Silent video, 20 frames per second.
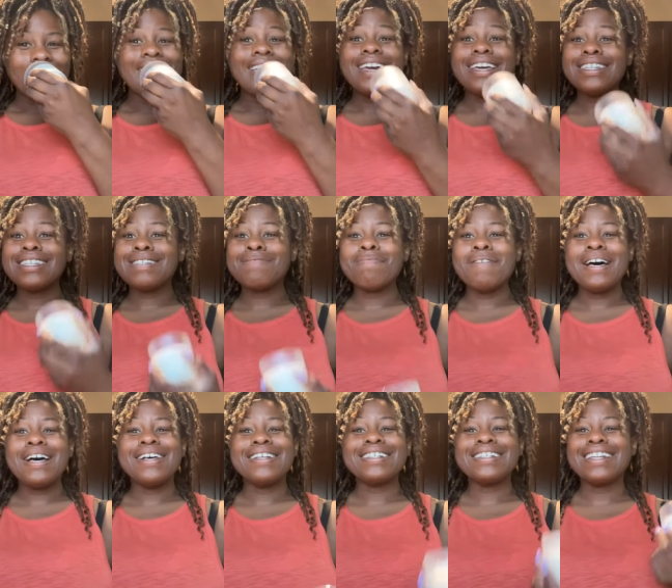It
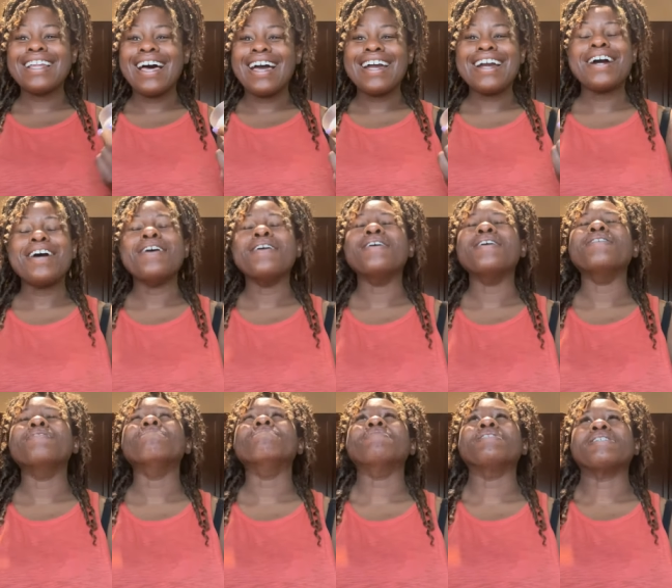smells like
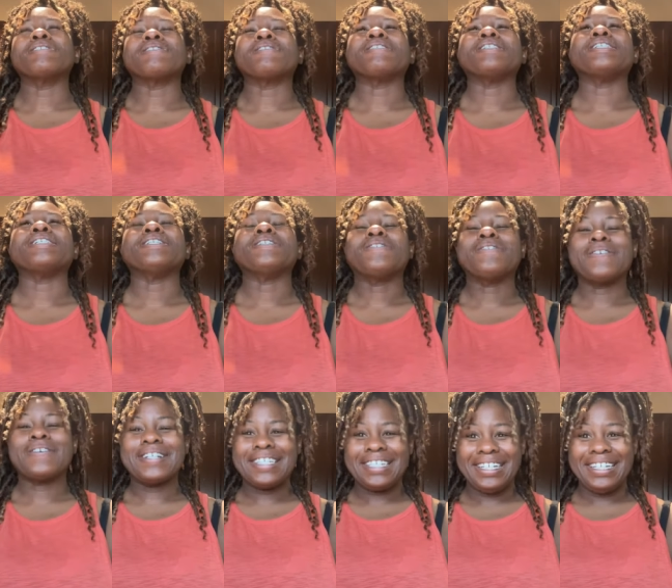a buttery
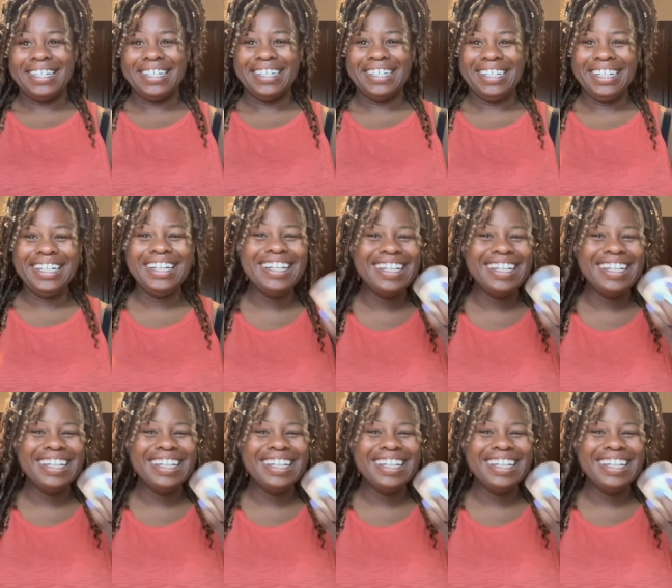tortilla.